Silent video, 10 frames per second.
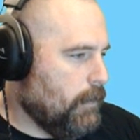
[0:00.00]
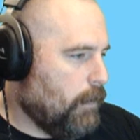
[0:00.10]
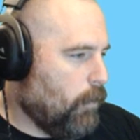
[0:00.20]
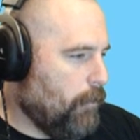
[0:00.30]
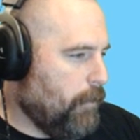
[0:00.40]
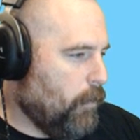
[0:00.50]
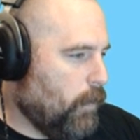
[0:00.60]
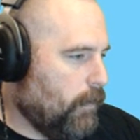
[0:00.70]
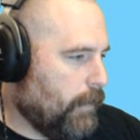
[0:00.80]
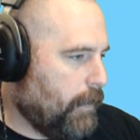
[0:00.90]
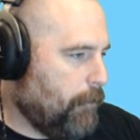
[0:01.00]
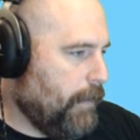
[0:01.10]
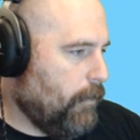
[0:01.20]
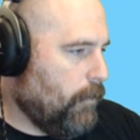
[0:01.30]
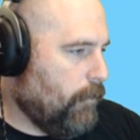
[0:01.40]
I want him to be wearing like a
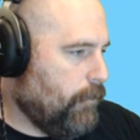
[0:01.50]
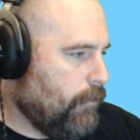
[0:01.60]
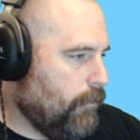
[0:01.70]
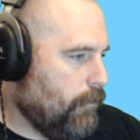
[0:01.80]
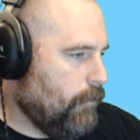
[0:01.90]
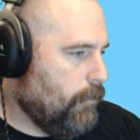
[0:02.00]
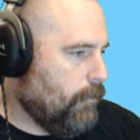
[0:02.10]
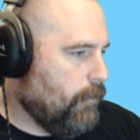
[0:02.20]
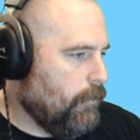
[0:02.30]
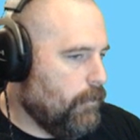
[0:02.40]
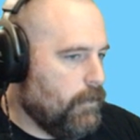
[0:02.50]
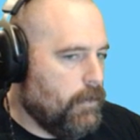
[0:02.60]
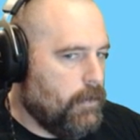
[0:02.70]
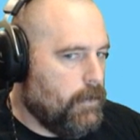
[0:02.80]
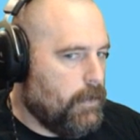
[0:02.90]
pair of...
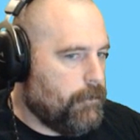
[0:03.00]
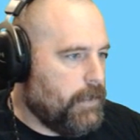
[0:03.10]
I'm